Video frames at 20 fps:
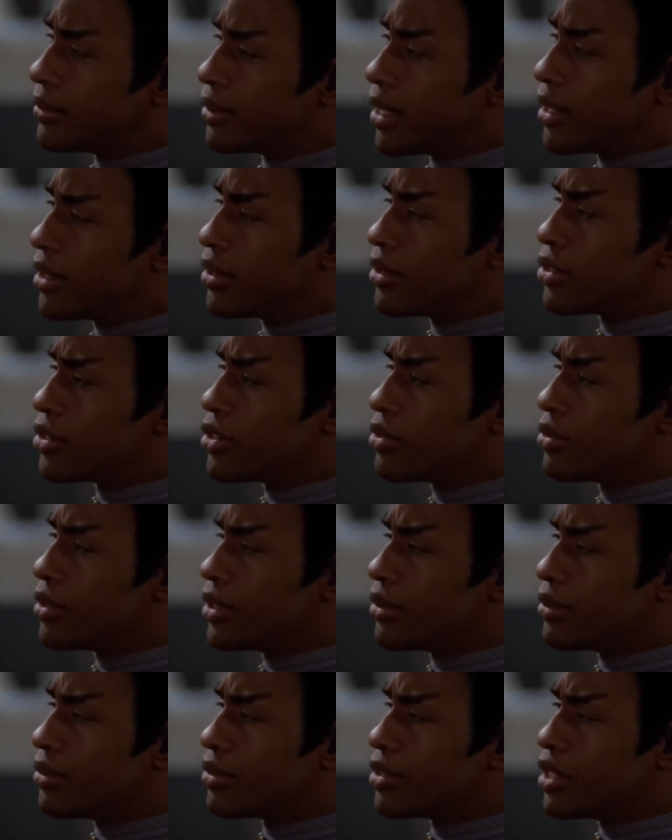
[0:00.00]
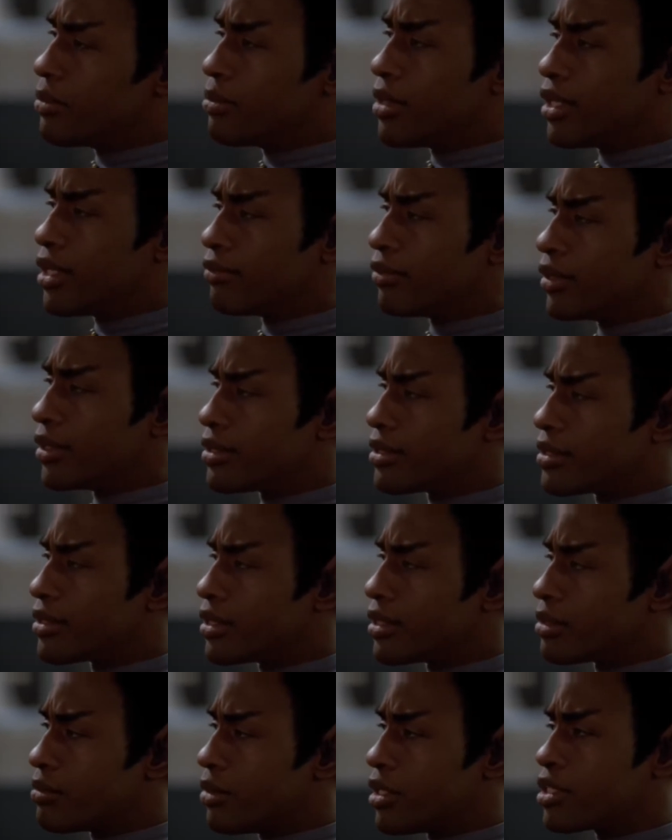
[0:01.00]
I can assure you she benefits
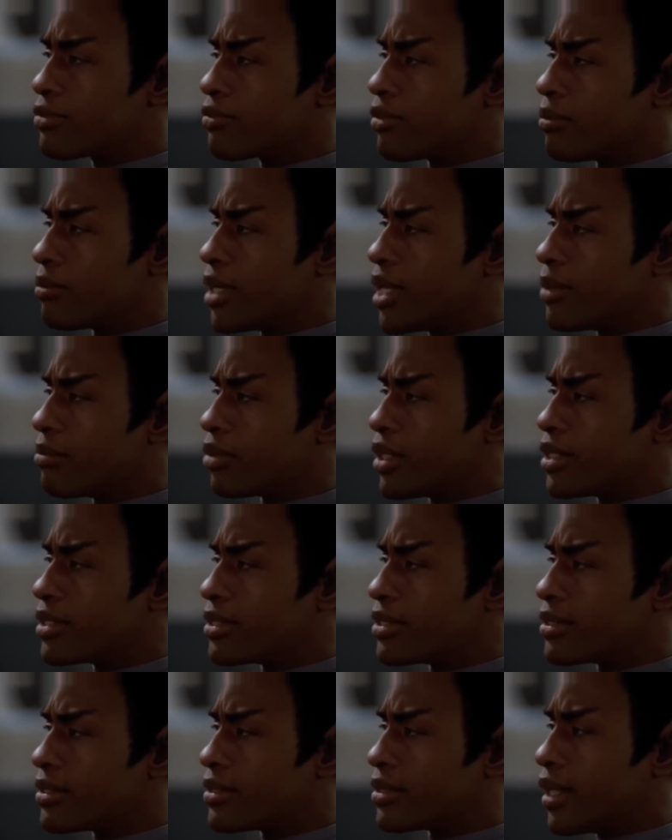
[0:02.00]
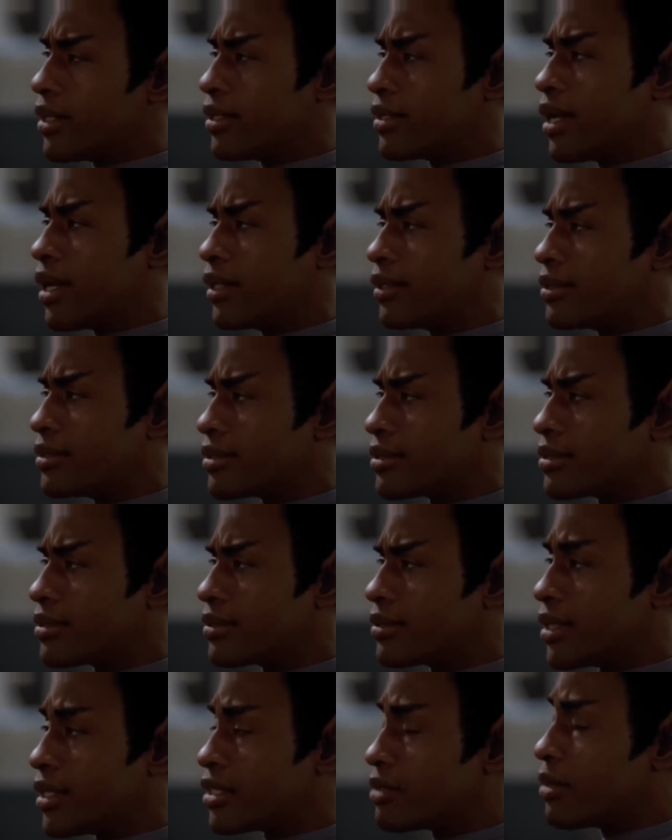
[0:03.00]
as much from my presence and guidance
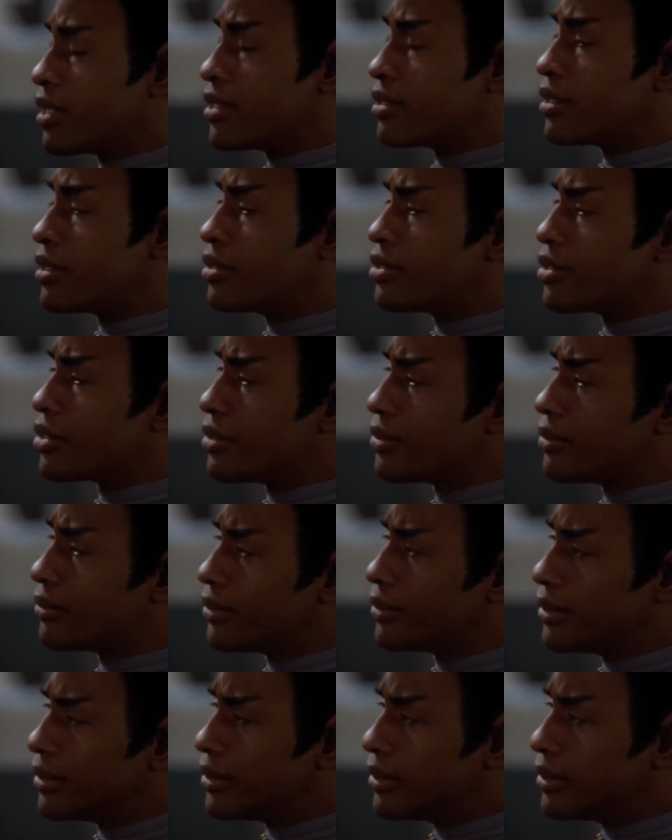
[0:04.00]
as my sons do.